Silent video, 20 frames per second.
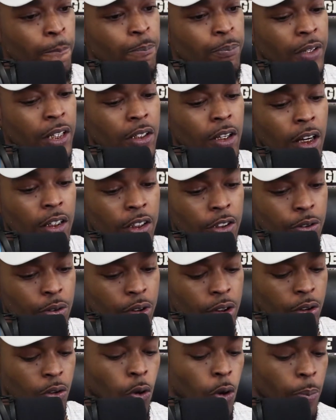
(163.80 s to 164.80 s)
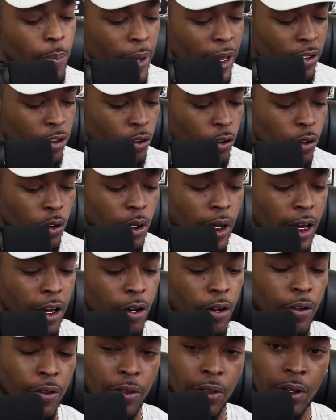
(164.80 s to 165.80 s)
They taught there's this whole mental
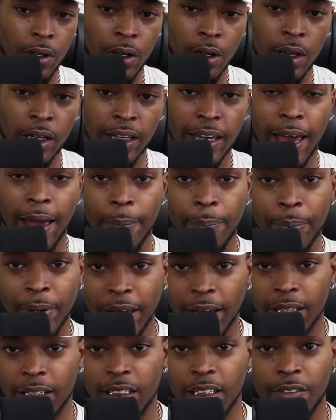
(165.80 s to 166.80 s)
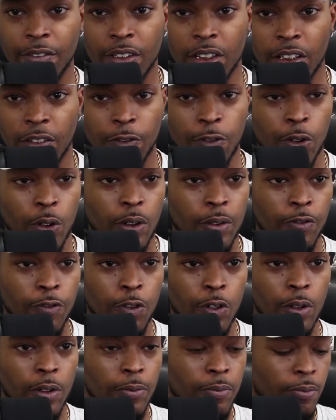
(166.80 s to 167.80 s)
health campaign and everything for
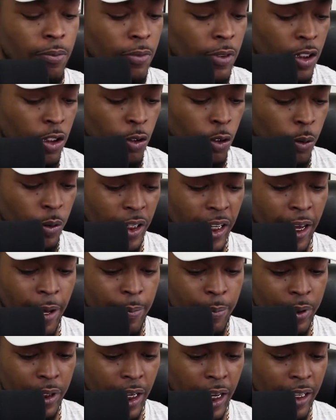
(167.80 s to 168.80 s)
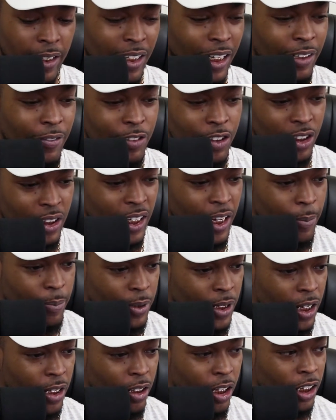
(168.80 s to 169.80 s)
for. You know, the N B A, and not even just the N
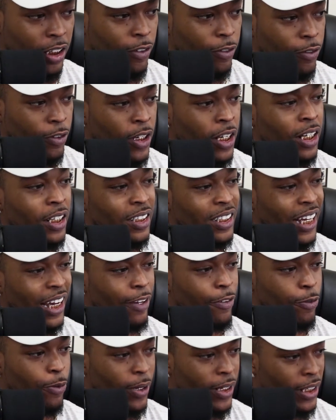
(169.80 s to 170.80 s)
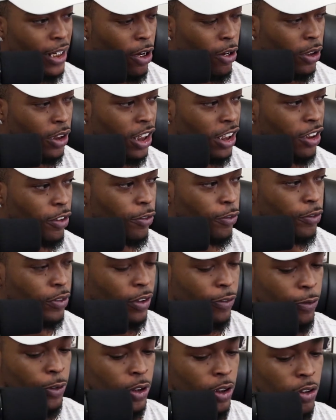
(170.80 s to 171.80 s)
B A, a lot of life right now, a lot of
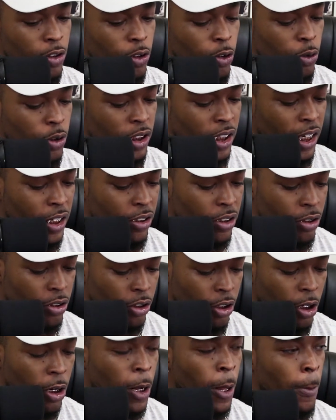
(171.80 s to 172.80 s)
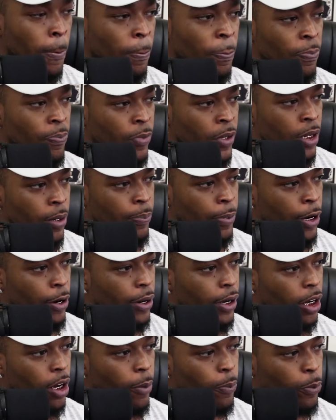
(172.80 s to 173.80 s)
different associations are
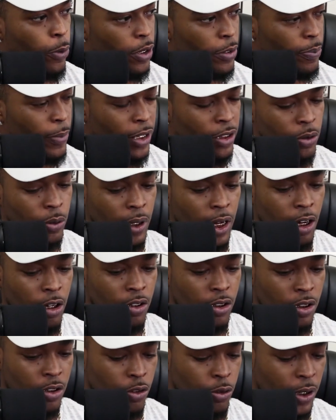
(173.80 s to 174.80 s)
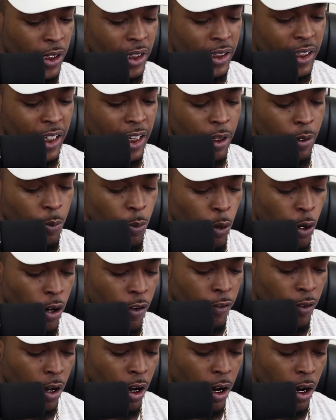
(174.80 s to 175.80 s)
pairing up with mental health and trying to take more
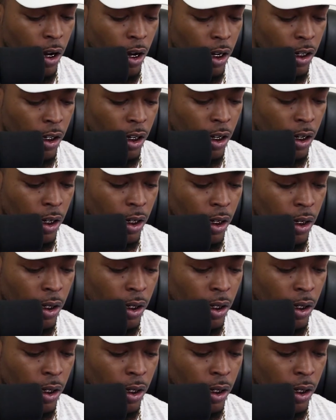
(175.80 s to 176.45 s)
of a